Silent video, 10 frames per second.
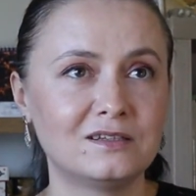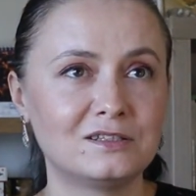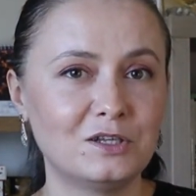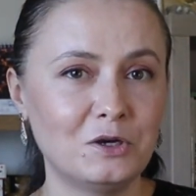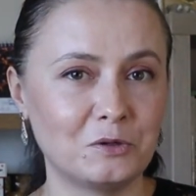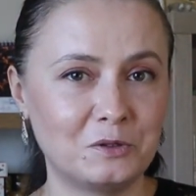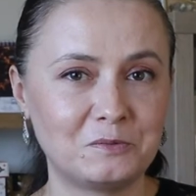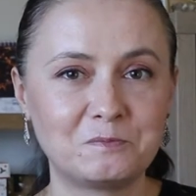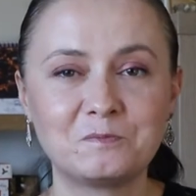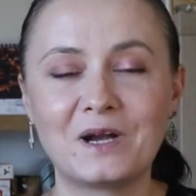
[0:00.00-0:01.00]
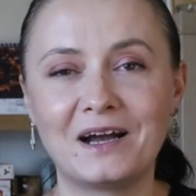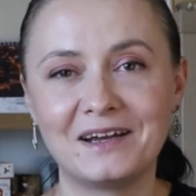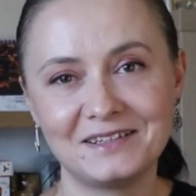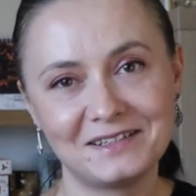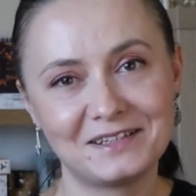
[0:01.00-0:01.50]
So,
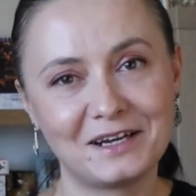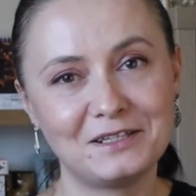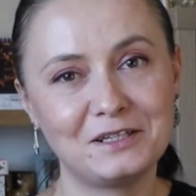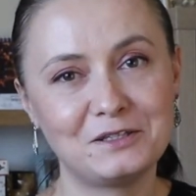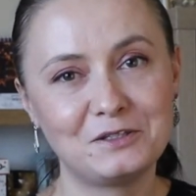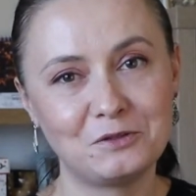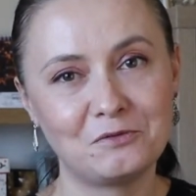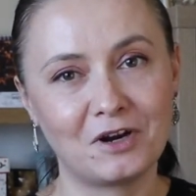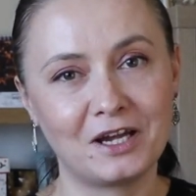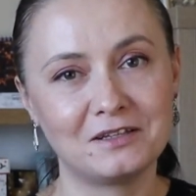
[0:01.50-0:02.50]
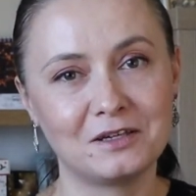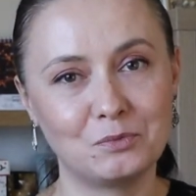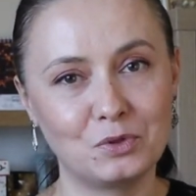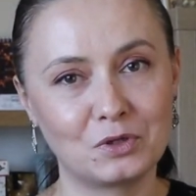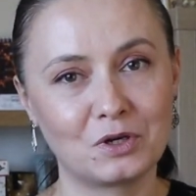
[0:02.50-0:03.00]
I decided to write a
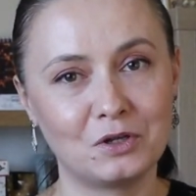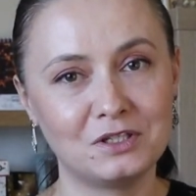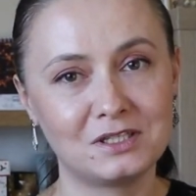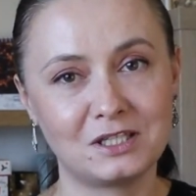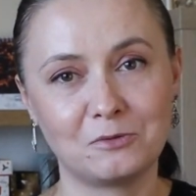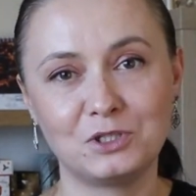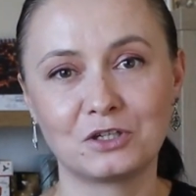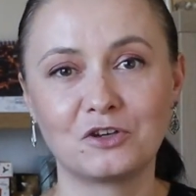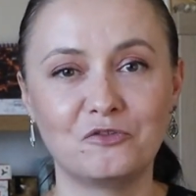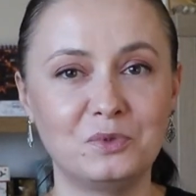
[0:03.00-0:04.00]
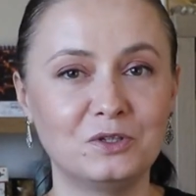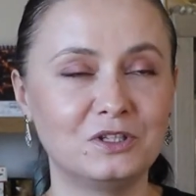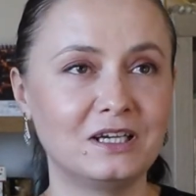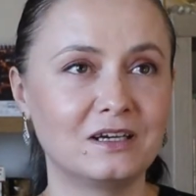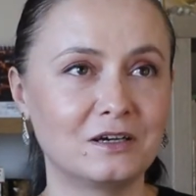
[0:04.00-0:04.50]
book on the subject of
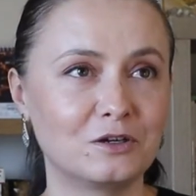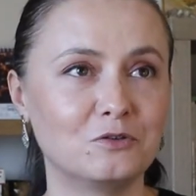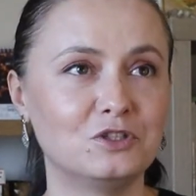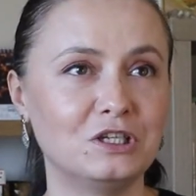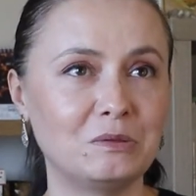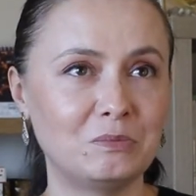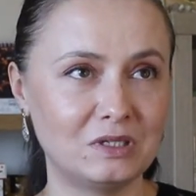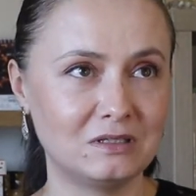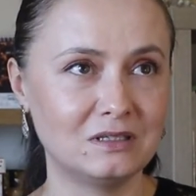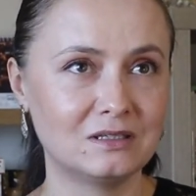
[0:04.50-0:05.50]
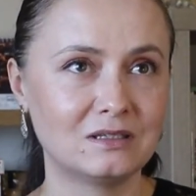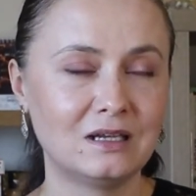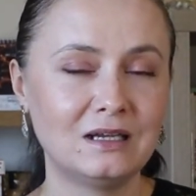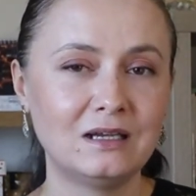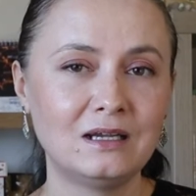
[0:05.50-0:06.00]
building a coaching business.
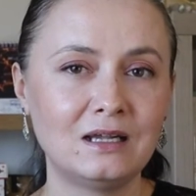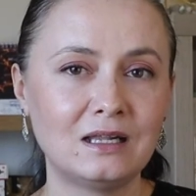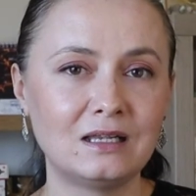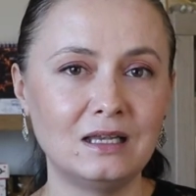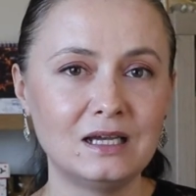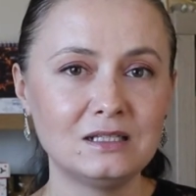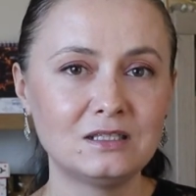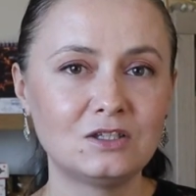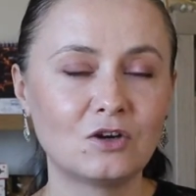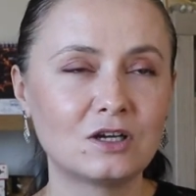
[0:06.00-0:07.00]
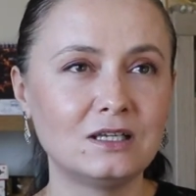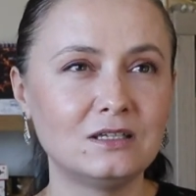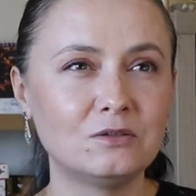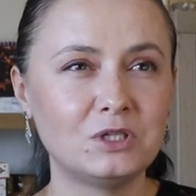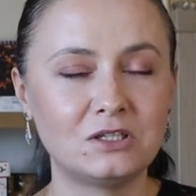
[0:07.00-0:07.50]
Let's talk a
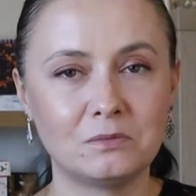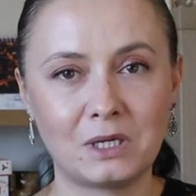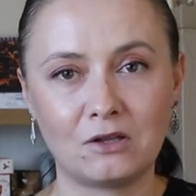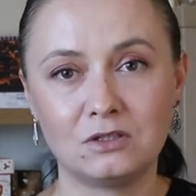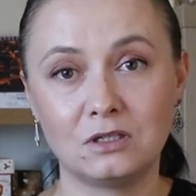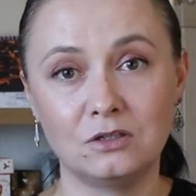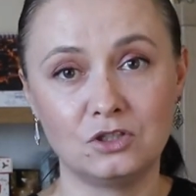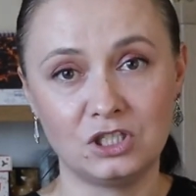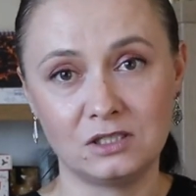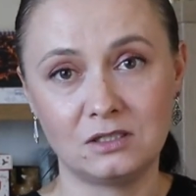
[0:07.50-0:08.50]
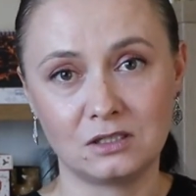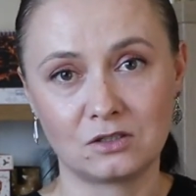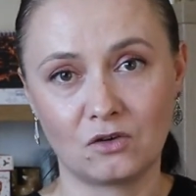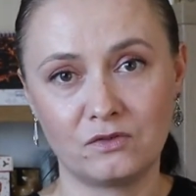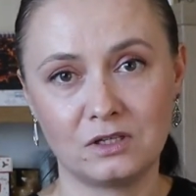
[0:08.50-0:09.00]
little bit about the
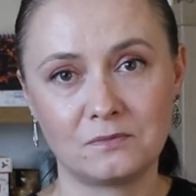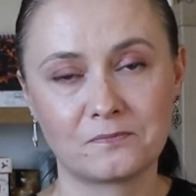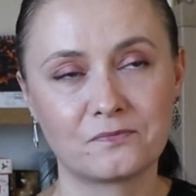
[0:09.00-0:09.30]
logistics of it.